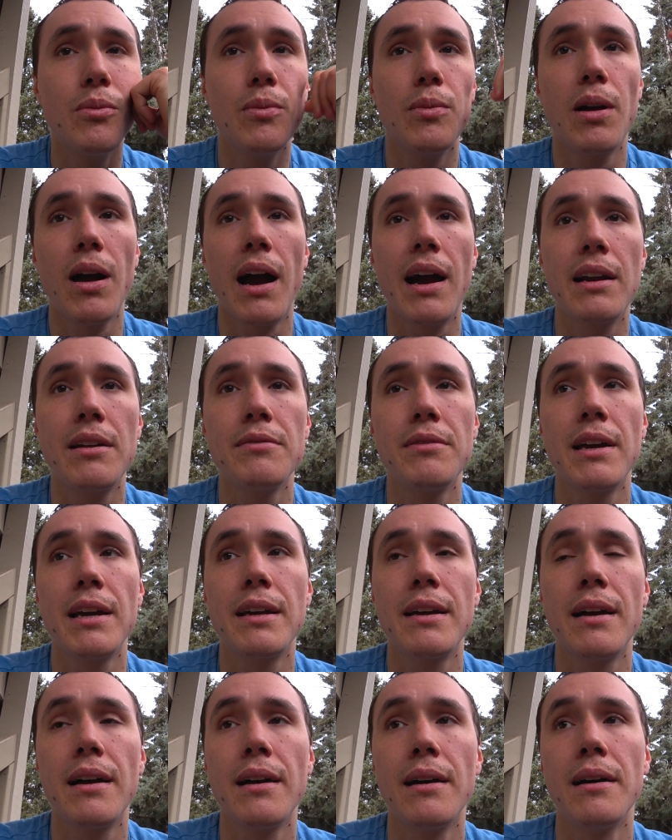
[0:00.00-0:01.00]
kind of like
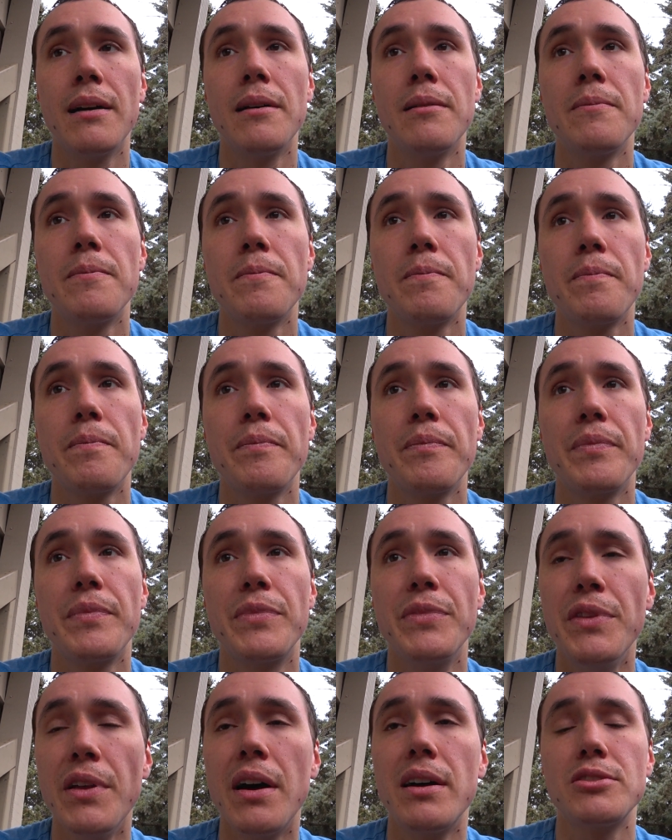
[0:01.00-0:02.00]

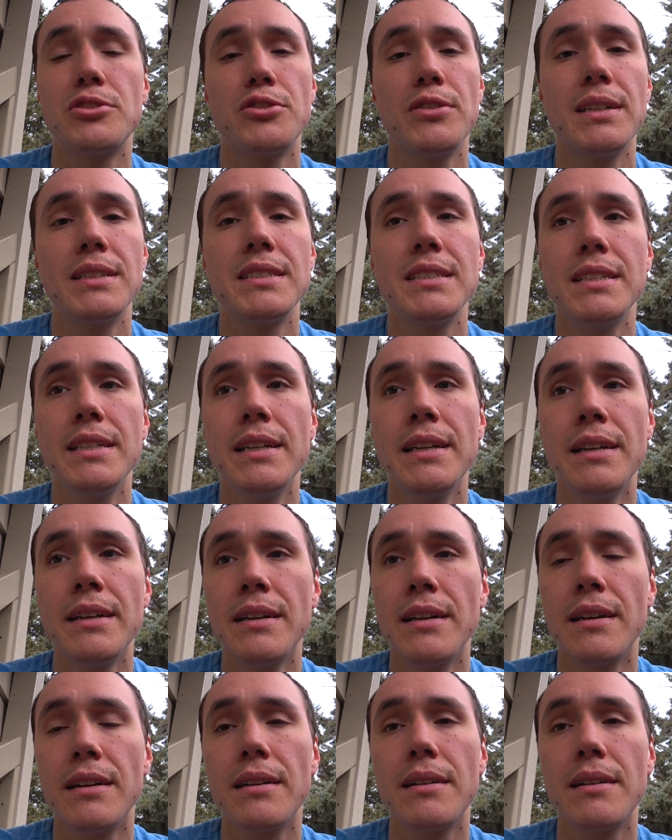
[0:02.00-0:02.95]
not trusting,